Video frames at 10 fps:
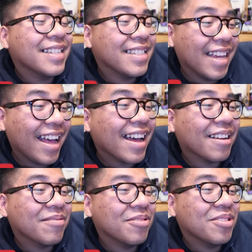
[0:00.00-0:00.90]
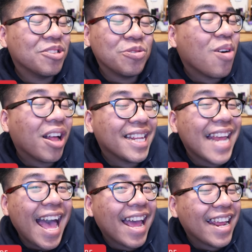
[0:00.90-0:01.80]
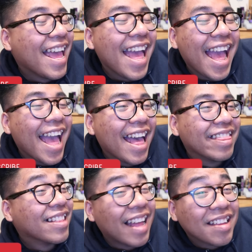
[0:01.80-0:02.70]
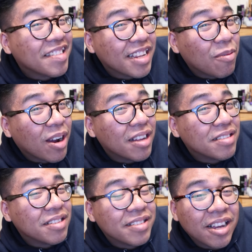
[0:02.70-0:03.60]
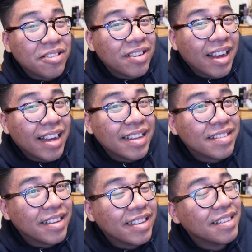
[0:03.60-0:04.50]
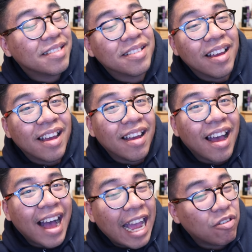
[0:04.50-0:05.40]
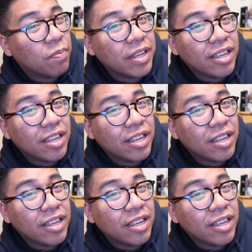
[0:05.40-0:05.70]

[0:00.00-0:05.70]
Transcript: Yeah, do all of that. And the last thing I want to tell you guys is I will